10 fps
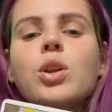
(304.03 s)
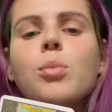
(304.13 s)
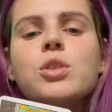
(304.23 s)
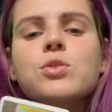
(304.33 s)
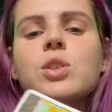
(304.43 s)

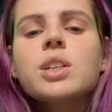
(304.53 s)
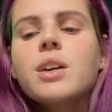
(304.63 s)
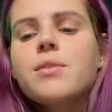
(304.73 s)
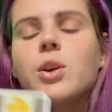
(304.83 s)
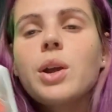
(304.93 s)
almost feels like
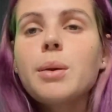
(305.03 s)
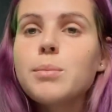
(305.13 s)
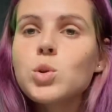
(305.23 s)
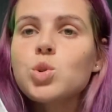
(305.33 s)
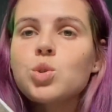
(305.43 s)
a very
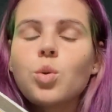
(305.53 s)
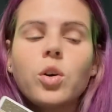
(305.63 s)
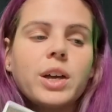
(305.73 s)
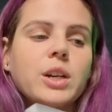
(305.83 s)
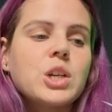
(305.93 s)

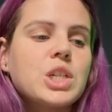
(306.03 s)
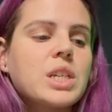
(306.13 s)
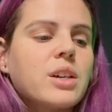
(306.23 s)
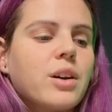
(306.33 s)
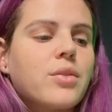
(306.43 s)
mutual
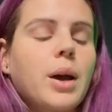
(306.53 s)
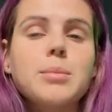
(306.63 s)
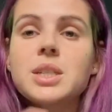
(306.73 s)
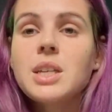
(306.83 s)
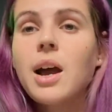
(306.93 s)
energy of I'm
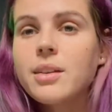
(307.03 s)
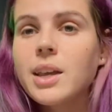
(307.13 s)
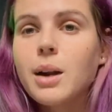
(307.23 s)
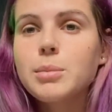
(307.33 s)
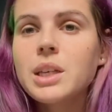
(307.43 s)
sad
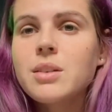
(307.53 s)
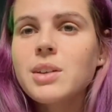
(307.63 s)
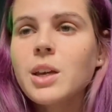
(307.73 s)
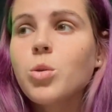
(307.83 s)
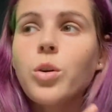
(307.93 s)
that I'm
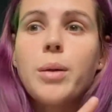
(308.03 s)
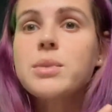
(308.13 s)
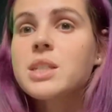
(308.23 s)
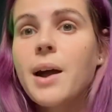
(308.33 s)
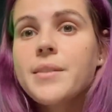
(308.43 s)
leaving or I'm
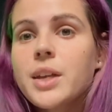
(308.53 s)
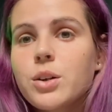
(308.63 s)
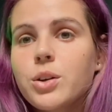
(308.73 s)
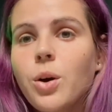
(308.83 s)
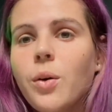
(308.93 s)
sad that
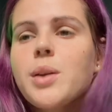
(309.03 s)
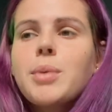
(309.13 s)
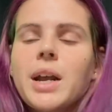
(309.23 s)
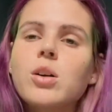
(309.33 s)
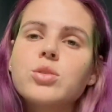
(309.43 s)
you're going,
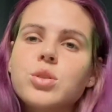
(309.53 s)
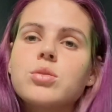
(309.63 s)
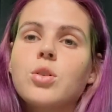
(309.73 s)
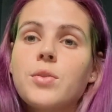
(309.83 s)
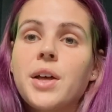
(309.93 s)
but I also
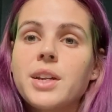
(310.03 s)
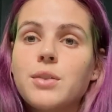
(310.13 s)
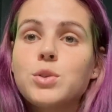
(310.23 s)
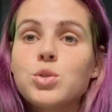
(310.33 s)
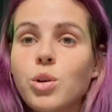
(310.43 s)
know that
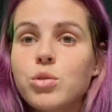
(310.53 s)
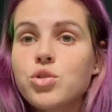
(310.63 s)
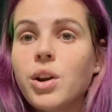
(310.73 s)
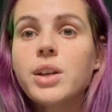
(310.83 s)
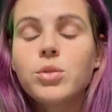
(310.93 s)
if you don't
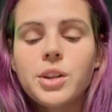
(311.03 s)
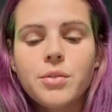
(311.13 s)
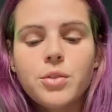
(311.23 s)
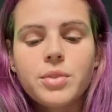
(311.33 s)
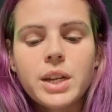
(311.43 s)
try, you'll
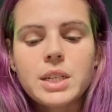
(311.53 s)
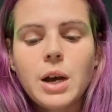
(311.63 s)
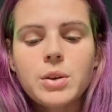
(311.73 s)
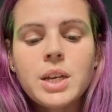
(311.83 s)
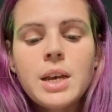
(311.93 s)
never find
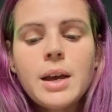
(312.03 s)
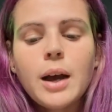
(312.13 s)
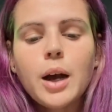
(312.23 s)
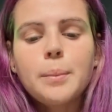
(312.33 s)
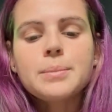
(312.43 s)
out.
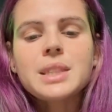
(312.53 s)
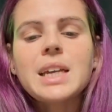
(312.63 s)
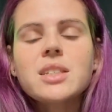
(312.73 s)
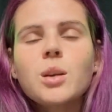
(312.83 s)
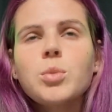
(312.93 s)
Um,
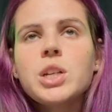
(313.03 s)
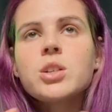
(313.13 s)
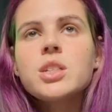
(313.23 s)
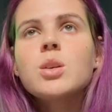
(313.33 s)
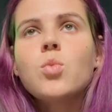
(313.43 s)
like someone here
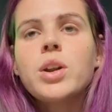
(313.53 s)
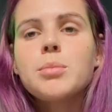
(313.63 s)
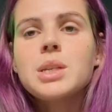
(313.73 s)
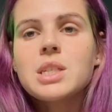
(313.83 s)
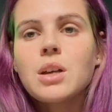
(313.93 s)
doesn't want to
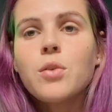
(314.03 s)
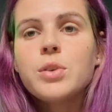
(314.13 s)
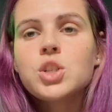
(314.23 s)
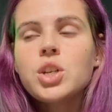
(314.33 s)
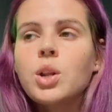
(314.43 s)
be
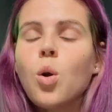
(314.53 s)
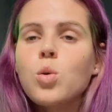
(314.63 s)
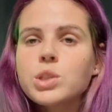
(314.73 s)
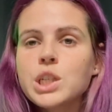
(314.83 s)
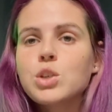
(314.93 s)
selfish in
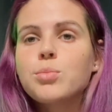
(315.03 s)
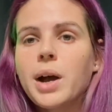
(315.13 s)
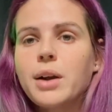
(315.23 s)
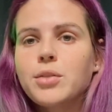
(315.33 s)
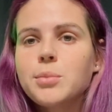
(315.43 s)
holding you
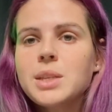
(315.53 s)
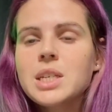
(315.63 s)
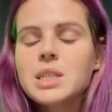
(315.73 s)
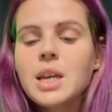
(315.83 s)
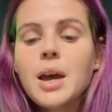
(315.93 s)
back from
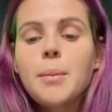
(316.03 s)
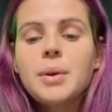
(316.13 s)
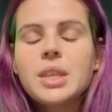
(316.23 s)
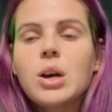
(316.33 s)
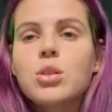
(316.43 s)
this,
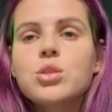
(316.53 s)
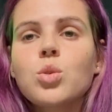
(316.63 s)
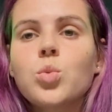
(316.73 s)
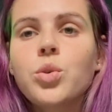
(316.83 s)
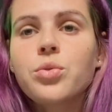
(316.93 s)
but they also
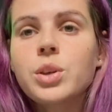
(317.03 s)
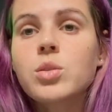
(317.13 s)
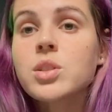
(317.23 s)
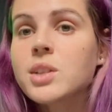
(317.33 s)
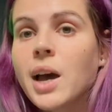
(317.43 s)
will feel
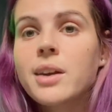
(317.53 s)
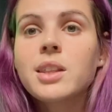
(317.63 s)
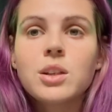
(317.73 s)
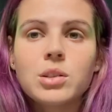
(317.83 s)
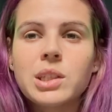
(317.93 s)
sad
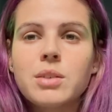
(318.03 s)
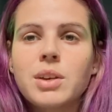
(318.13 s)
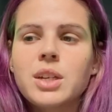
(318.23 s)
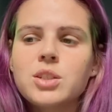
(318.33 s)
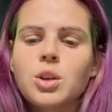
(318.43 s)
that you're
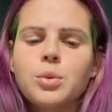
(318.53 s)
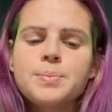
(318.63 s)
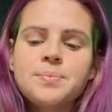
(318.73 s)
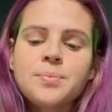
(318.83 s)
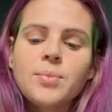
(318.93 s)
leaving. So
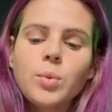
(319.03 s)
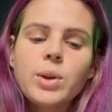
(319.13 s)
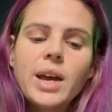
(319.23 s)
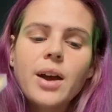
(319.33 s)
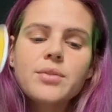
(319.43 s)

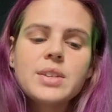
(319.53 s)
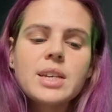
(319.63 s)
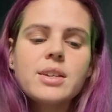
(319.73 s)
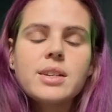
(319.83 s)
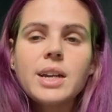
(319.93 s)
we have
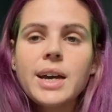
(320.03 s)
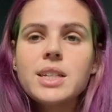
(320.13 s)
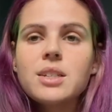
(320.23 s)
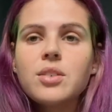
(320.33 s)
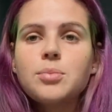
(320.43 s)
the
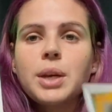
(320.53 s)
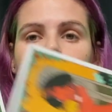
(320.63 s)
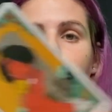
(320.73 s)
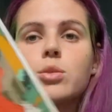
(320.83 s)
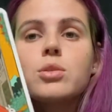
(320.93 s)
Knight of
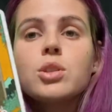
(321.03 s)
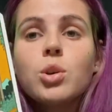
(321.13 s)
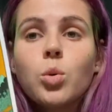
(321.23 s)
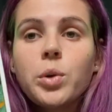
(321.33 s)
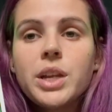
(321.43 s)
Pentacles,
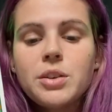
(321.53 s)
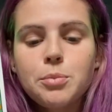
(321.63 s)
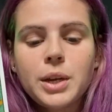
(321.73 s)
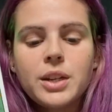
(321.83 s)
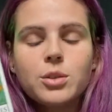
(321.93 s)
Queen of
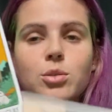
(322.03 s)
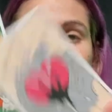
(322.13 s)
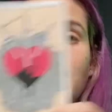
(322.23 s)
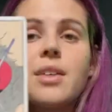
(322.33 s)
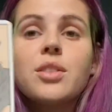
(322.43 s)
Pentacles,
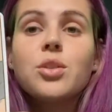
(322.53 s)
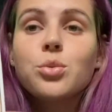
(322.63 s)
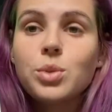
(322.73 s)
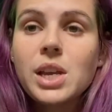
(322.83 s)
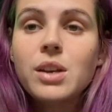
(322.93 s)
and the
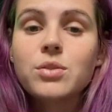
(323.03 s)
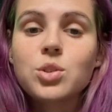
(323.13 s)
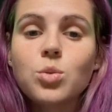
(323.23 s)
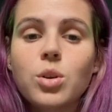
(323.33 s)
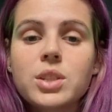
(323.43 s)
Three of
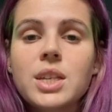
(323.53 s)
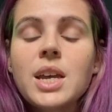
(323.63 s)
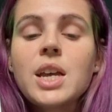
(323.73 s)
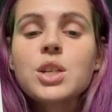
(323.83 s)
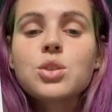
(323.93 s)
Swords
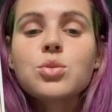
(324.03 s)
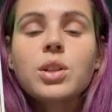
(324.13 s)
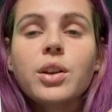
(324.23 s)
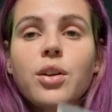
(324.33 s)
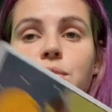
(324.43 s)
to
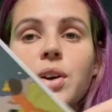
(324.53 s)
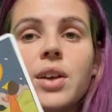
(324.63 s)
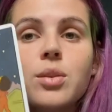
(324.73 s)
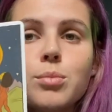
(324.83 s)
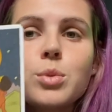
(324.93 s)
clarify
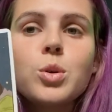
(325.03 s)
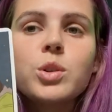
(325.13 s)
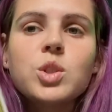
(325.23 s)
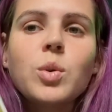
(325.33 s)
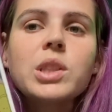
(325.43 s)
the moon.
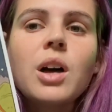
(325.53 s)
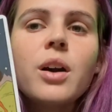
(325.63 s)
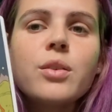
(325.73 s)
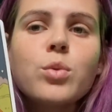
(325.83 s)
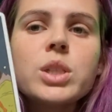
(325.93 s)
So a
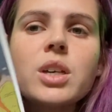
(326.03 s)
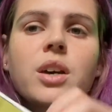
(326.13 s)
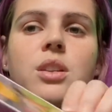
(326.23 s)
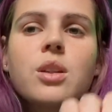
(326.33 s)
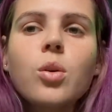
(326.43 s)
lot of what's
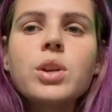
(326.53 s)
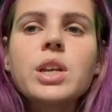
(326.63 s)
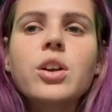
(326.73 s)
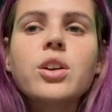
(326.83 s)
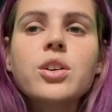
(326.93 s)
unknown
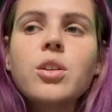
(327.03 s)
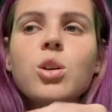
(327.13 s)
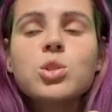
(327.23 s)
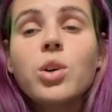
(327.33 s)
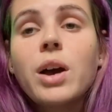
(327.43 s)
here could
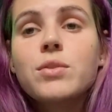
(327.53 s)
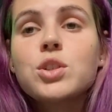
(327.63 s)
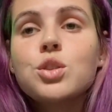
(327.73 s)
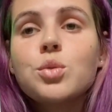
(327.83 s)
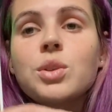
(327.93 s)
also have to
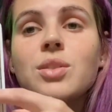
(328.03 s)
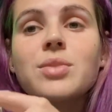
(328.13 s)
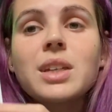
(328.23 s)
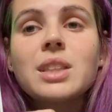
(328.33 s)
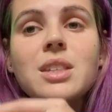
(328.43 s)
do with the
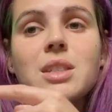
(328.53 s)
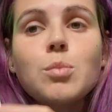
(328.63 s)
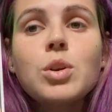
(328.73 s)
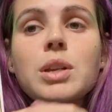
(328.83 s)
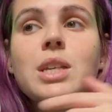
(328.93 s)
fact that
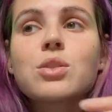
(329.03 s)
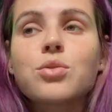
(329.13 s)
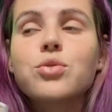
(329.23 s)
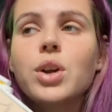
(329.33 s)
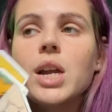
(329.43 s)
someone is
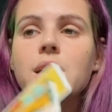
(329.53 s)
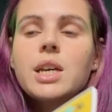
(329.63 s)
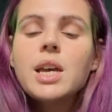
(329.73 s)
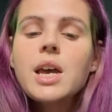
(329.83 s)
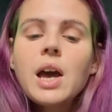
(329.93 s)
afraid
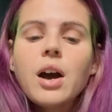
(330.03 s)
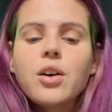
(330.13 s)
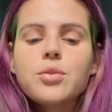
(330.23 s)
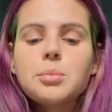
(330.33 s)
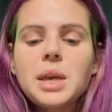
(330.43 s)

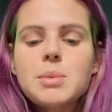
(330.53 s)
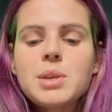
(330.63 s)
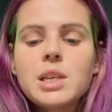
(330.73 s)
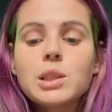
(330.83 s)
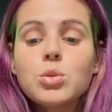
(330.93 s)
of
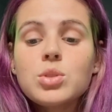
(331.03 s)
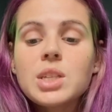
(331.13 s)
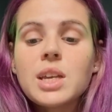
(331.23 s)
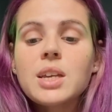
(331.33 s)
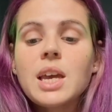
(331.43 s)
maybe
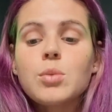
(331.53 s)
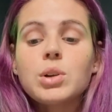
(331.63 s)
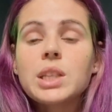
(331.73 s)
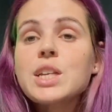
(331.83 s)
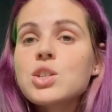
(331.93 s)
losing a
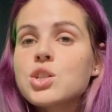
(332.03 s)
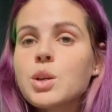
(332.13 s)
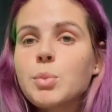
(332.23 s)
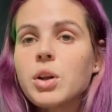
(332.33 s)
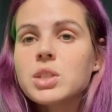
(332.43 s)

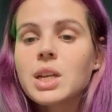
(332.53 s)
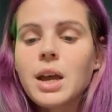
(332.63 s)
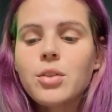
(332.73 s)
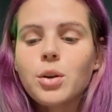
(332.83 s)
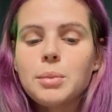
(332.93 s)
relationship
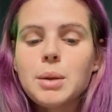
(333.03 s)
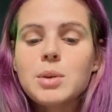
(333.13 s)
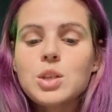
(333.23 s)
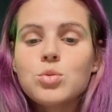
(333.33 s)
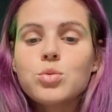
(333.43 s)
altogether. Maybe
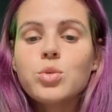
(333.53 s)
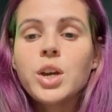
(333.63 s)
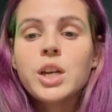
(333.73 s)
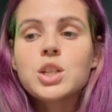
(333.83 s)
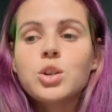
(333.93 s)
you
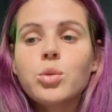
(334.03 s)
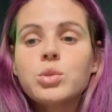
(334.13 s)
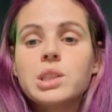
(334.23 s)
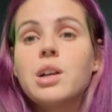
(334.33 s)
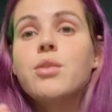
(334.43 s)

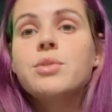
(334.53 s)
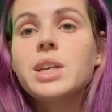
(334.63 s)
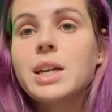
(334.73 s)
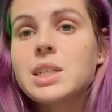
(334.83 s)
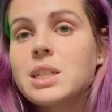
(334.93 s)
don't love the
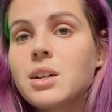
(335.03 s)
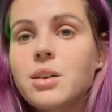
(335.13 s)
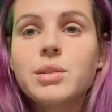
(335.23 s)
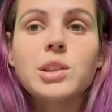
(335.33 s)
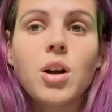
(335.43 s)
idea
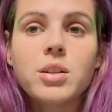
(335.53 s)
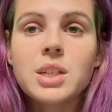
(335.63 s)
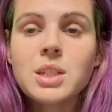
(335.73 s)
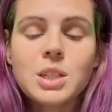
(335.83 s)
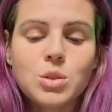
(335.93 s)
of a long
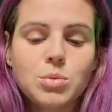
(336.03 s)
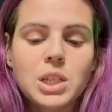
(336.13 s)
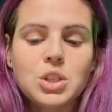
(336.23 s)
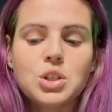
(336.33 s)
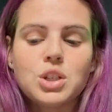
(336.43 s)
distance
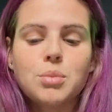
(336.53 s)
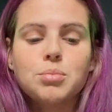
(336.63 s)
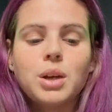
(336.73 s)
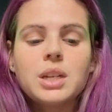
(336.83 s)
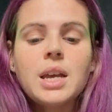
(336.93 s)
relationship,
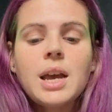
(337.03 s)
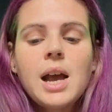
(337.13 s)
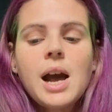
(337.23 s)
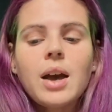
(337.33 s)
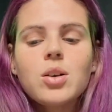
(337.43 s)
but
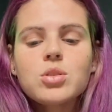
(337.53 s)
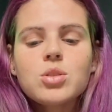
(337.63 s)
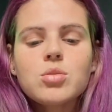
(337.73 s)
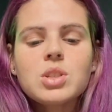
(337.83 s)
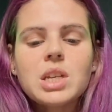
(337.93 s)
I
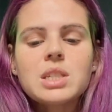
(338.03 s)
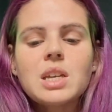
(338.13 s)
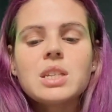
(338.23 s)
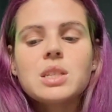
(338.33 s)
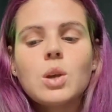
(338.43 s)
also sense
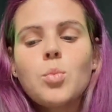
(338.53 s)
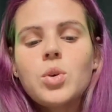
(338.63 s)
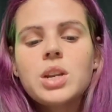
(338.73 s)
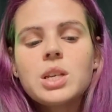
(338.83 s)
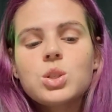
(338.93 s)
that
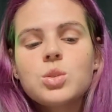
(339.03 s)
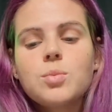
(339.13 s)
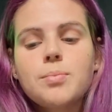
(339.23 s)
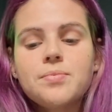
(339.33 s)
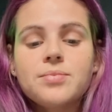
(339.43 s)
someone is
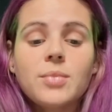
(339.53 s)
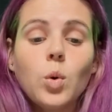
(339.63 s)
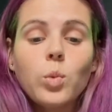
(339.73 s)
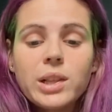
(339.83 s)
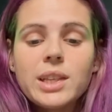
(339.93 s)

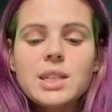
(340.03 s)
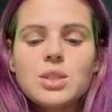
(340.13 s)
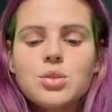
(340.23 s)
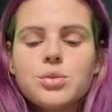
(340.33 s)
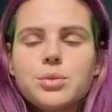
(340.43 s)
willing
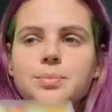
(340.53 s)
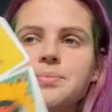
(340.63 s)
to